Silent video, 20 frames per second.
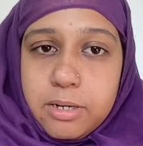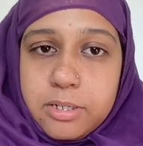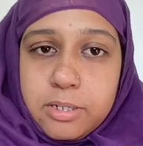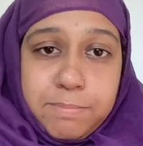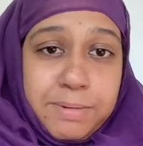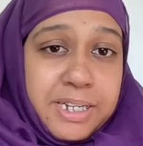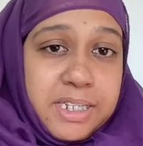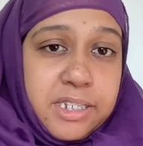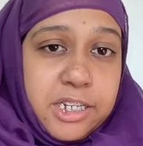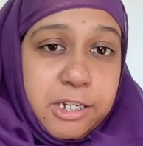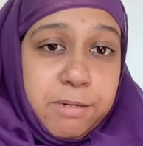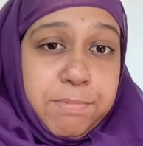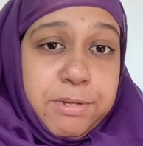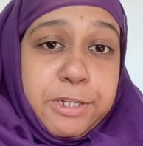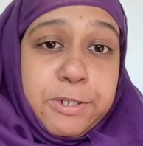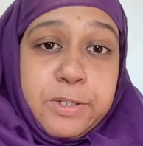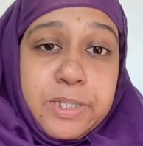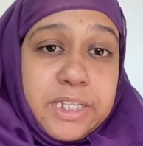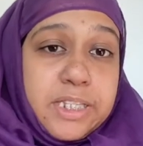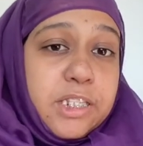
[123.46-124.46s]
domestic
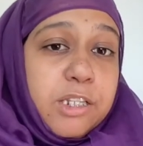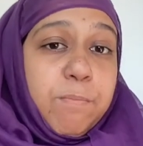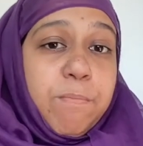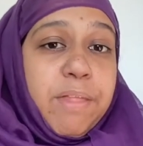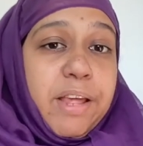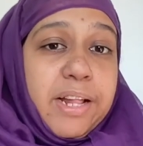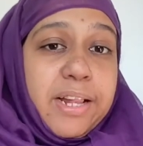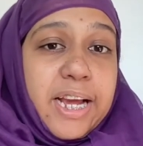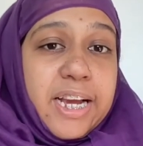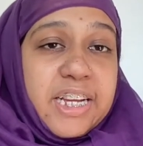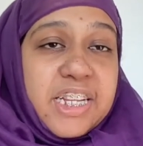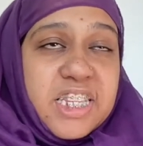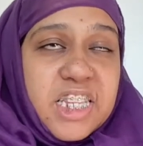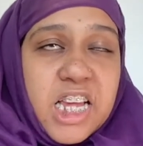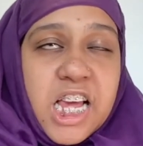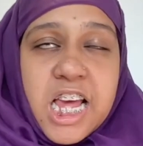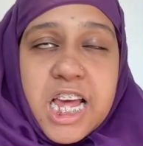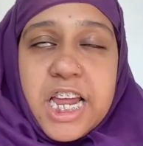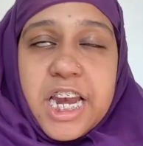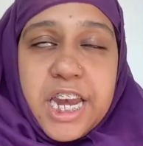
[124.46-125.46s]
abuse is something that is
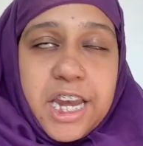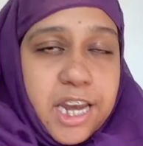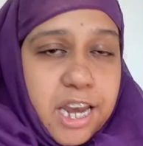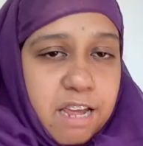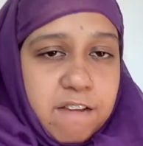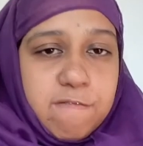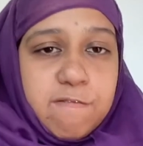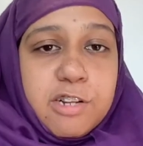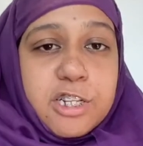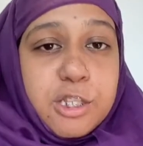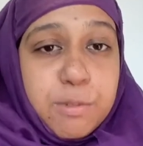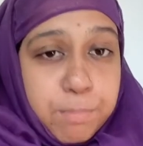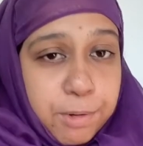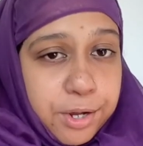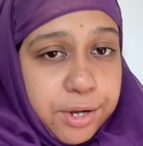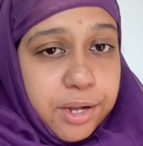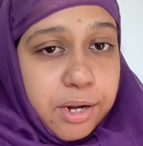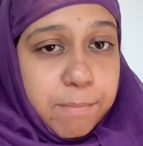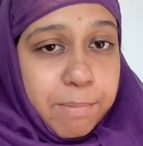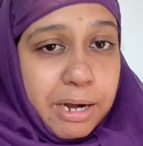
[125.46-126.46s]
never
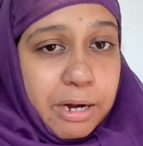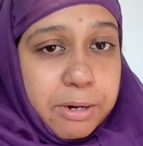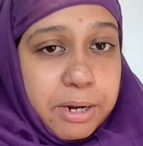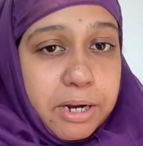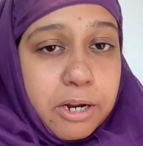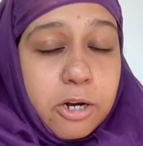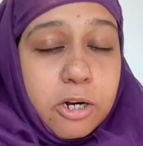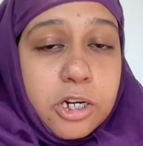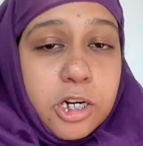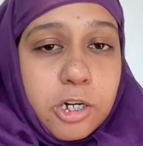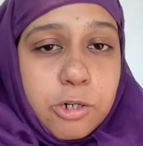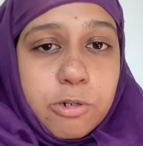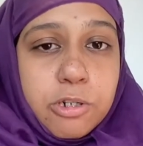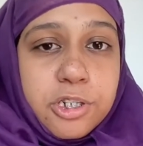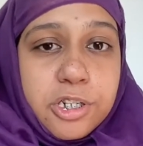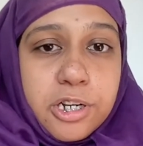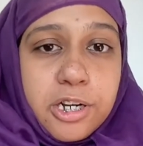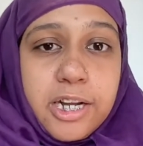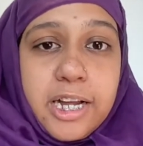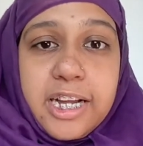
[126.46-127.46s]
spoken about in our
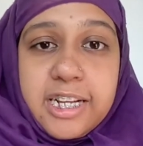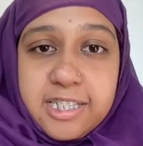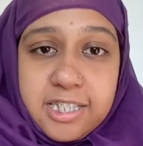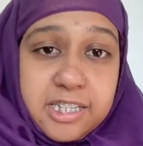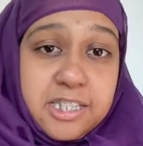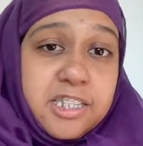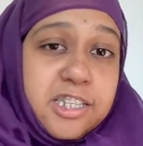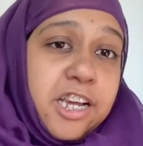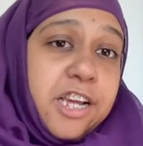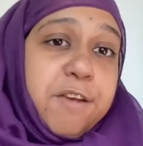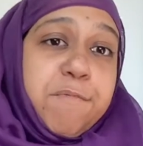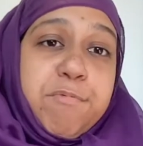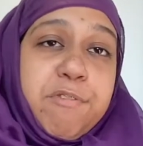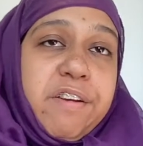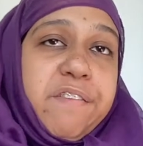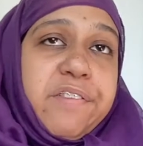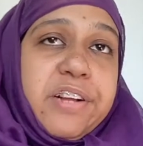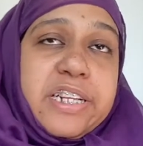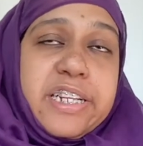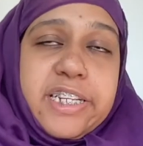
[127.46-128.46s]
culture. As I said
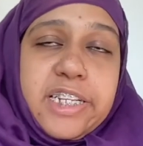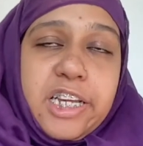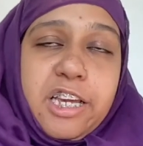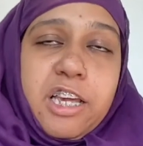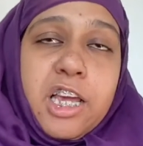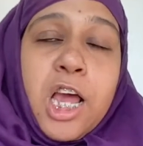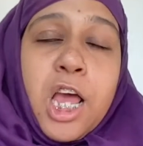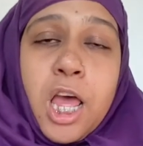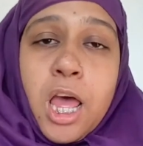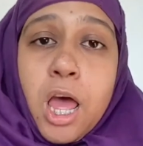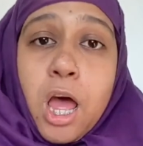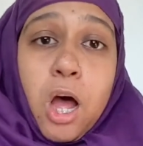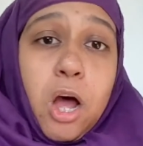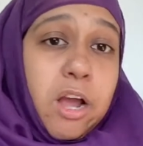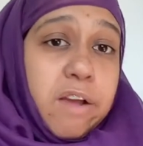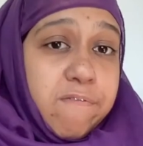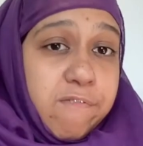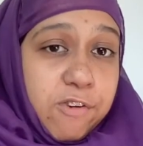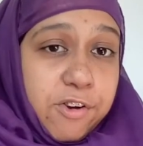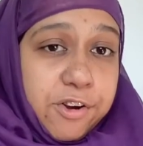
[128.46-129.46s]
previously,
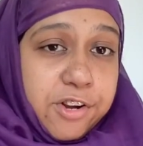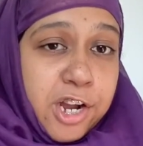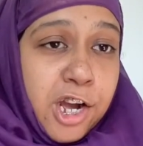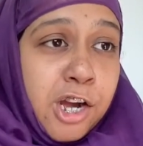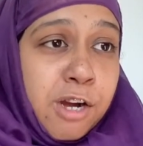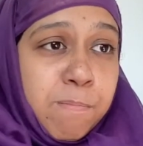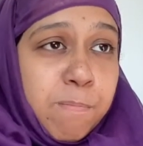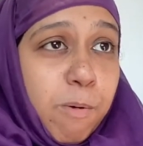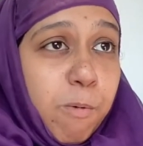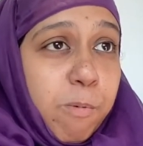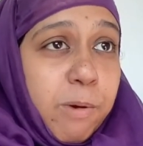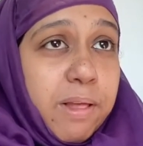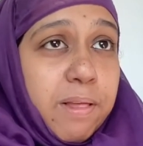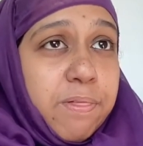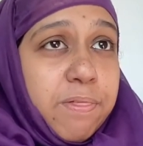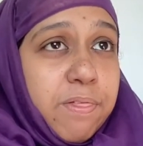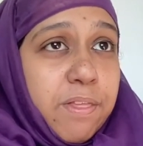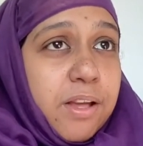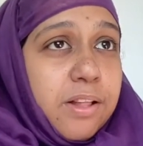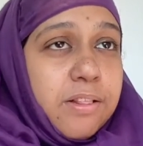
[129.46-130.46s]
I've grown up
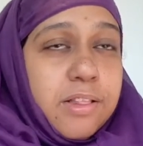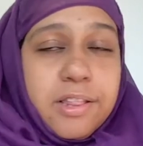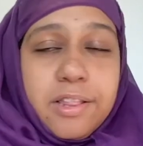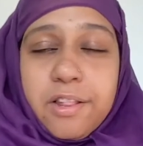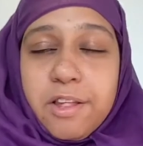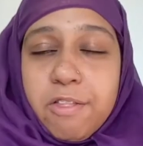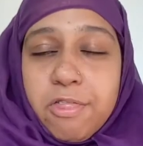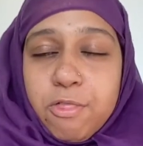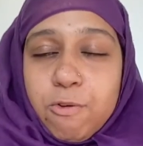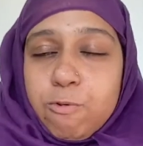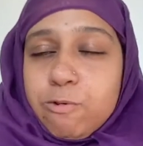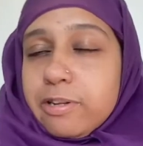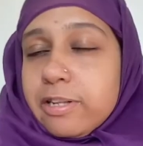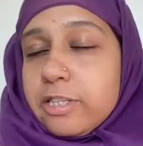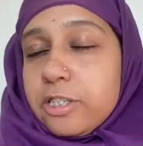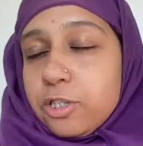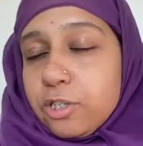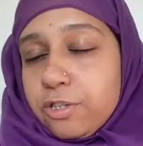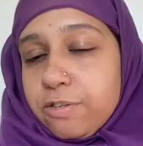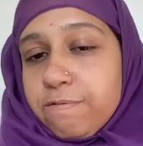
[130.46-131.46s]
with the
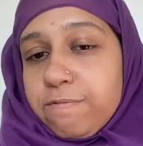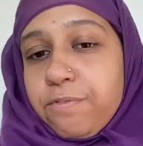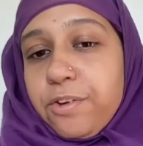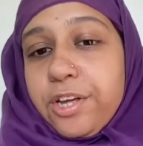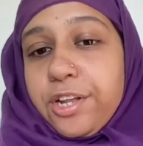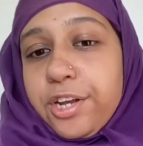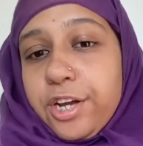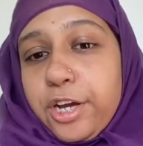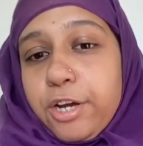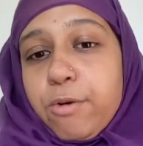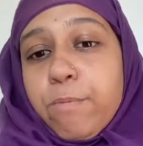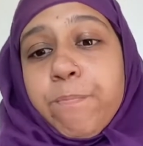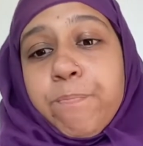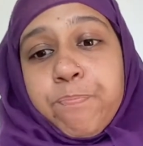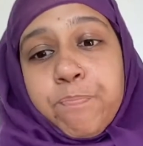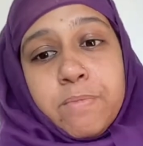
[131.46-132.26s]
thoughts of, you know,